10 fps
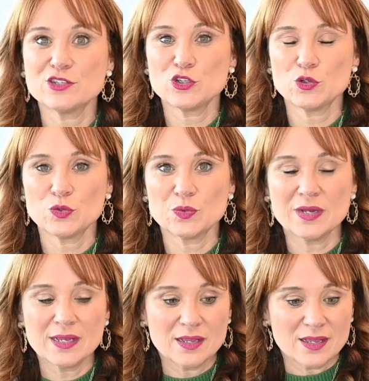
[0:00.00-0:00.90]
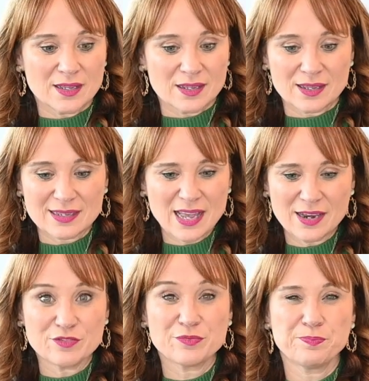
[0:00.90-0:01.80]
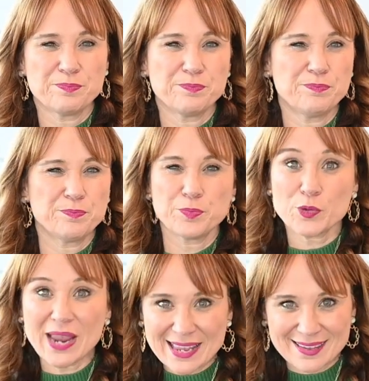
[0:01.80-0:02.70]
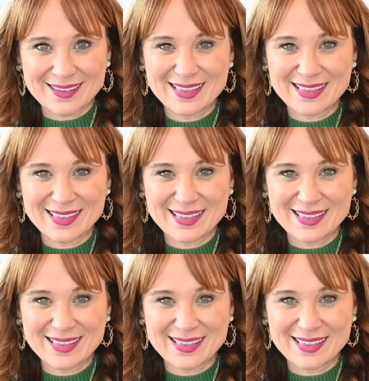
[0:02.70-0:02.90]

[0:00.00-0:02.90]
2 kind of break.